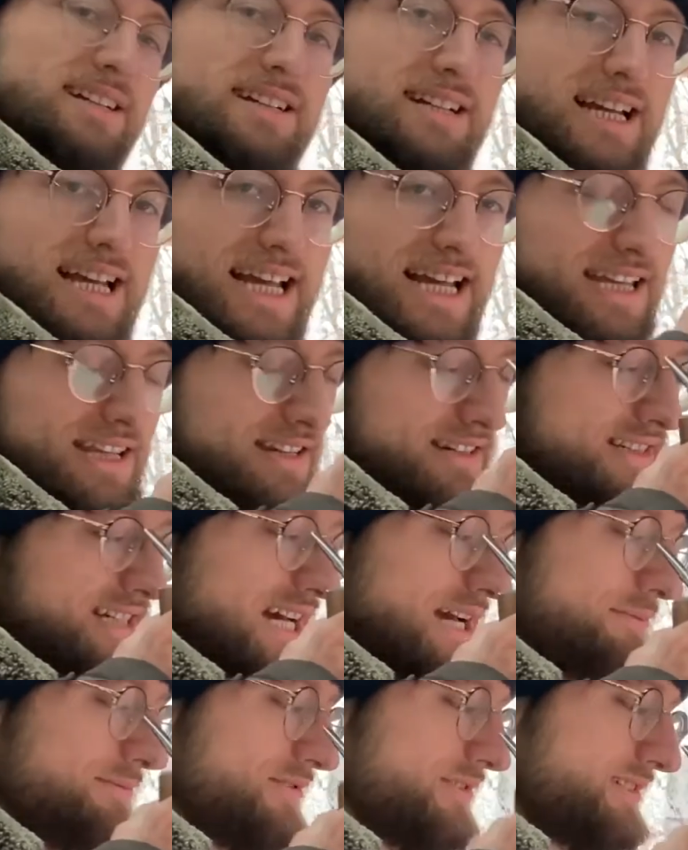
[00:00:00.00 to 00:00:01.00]
And
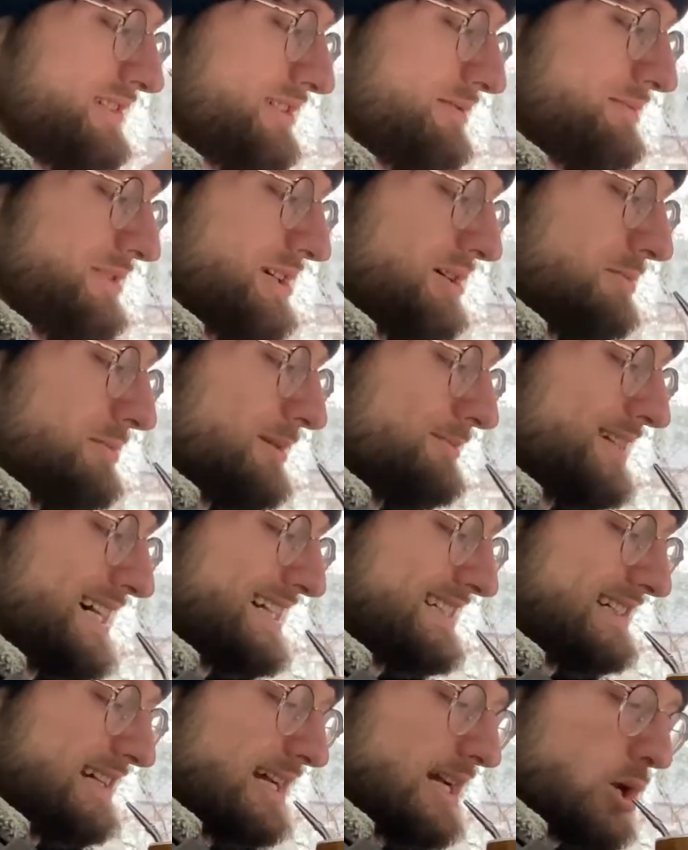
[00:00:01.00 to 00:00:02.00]
time for some yerba
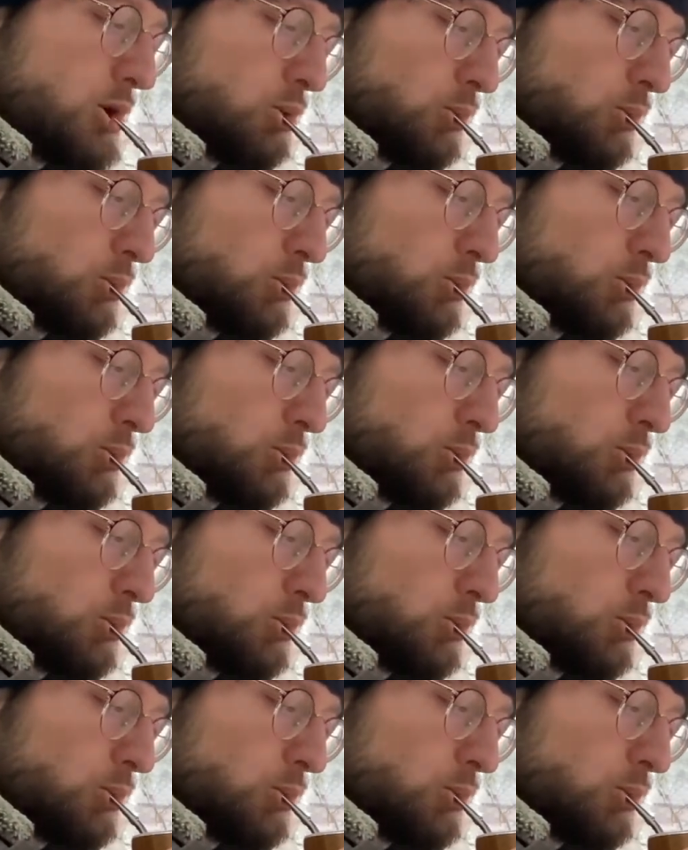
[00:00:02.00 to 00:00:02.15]
mate.